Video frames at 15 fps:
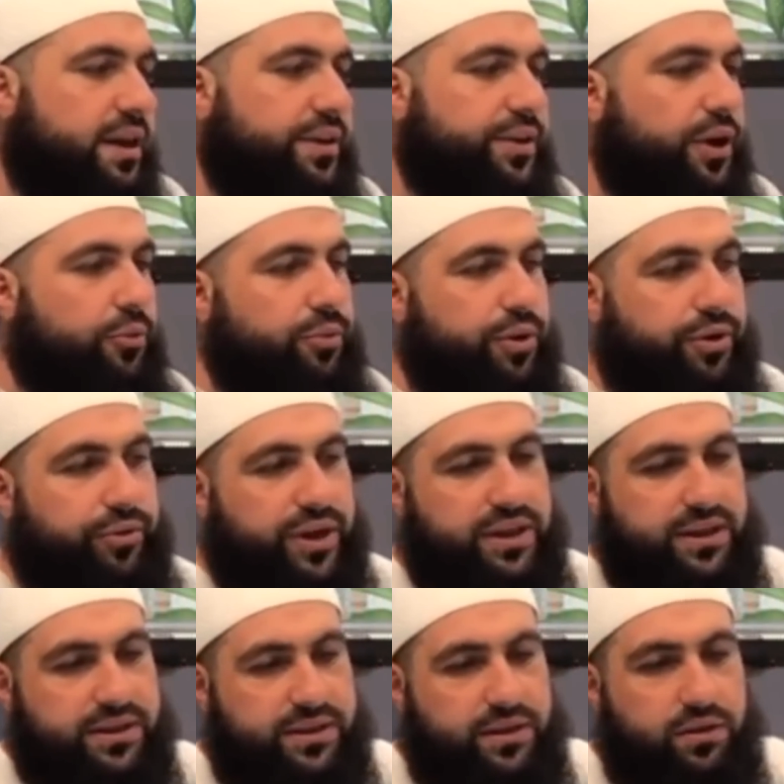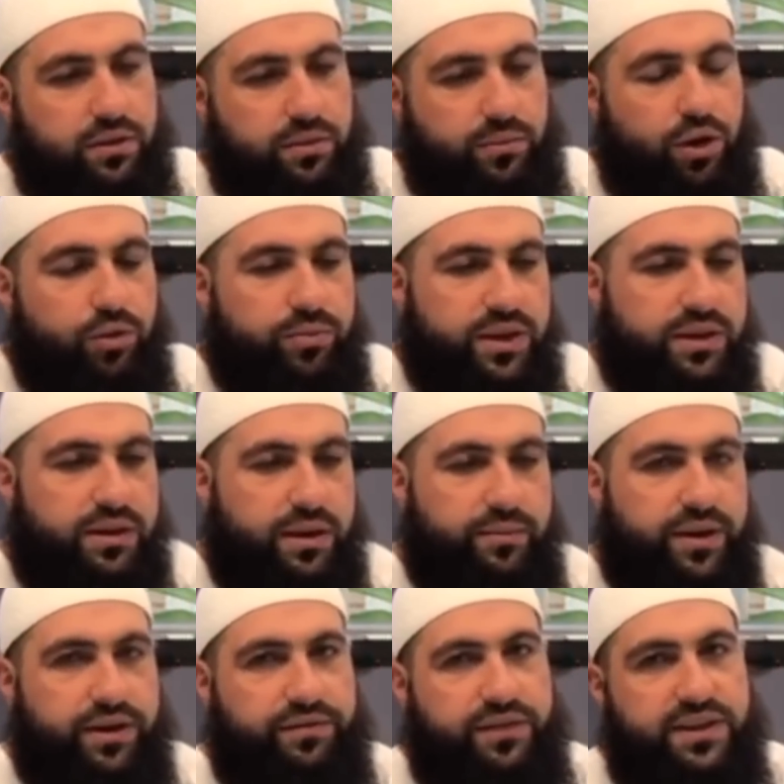I don't regret a single moment. I
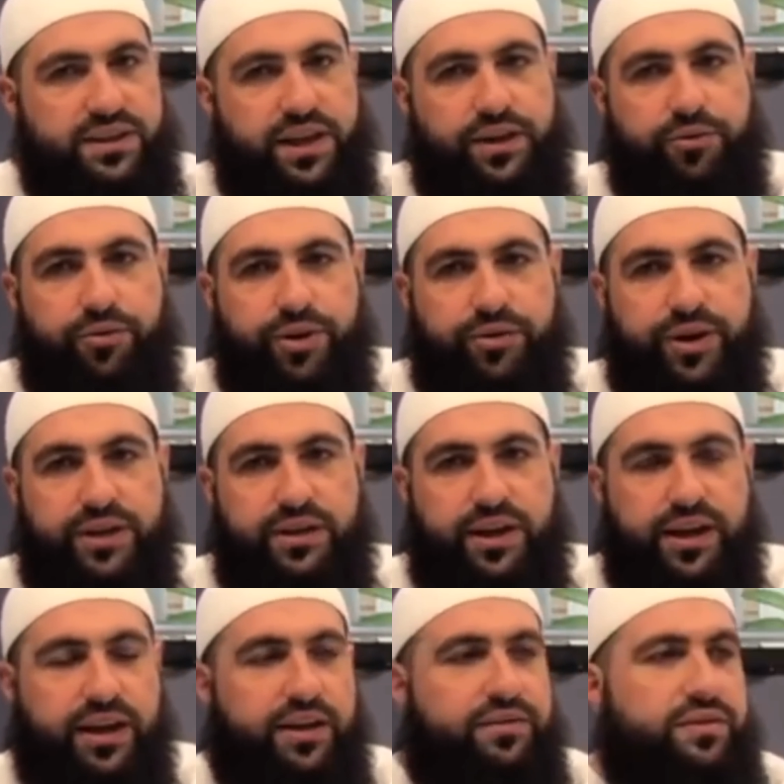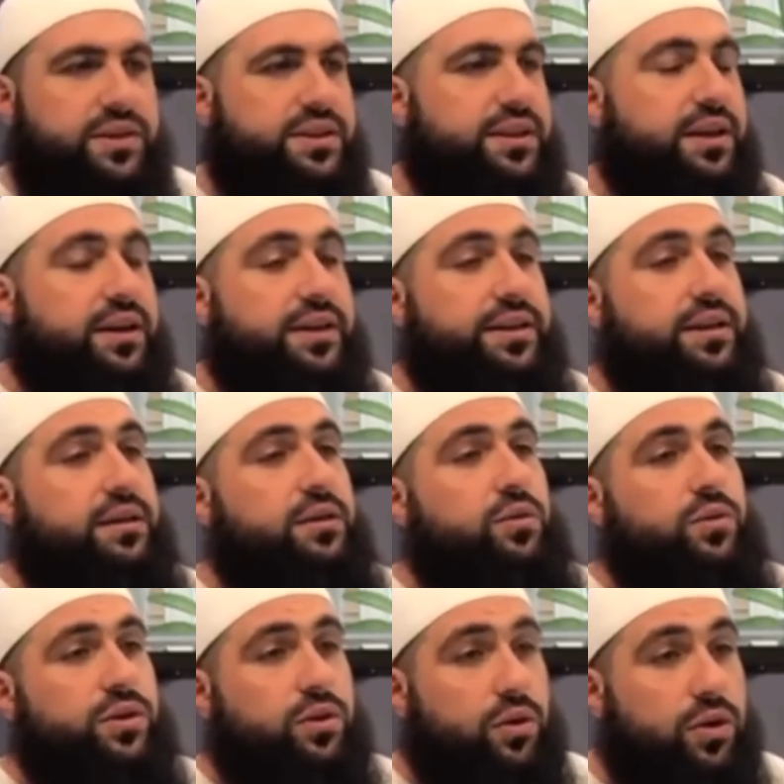mean, if there's any regret I have, it's that I didn't
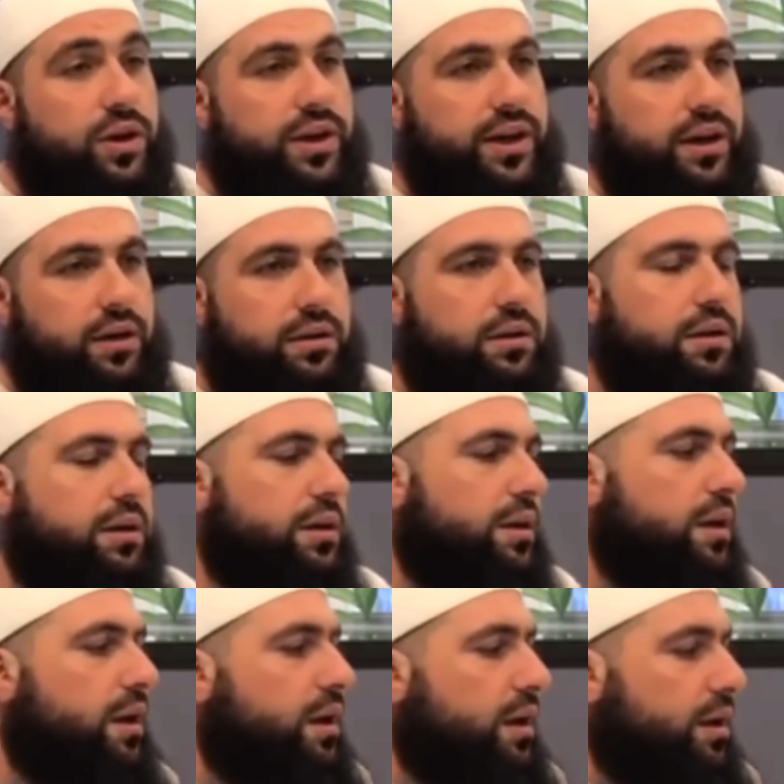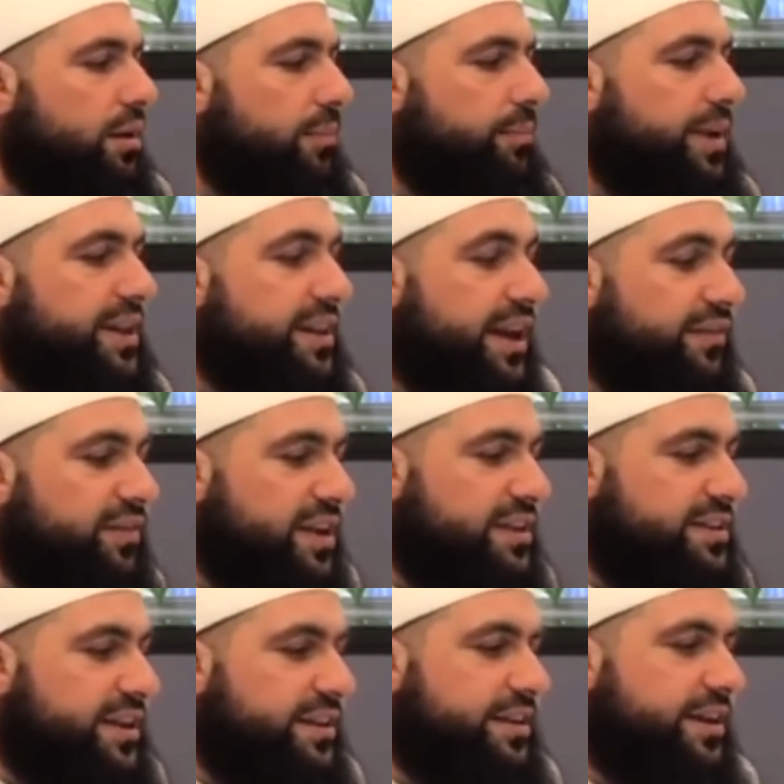do it earlier. But having
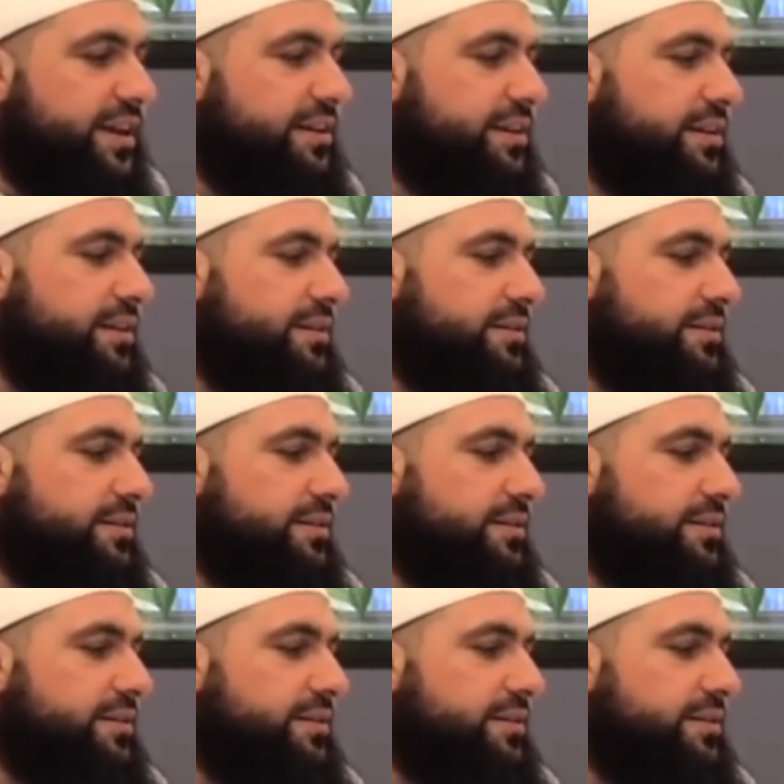said that,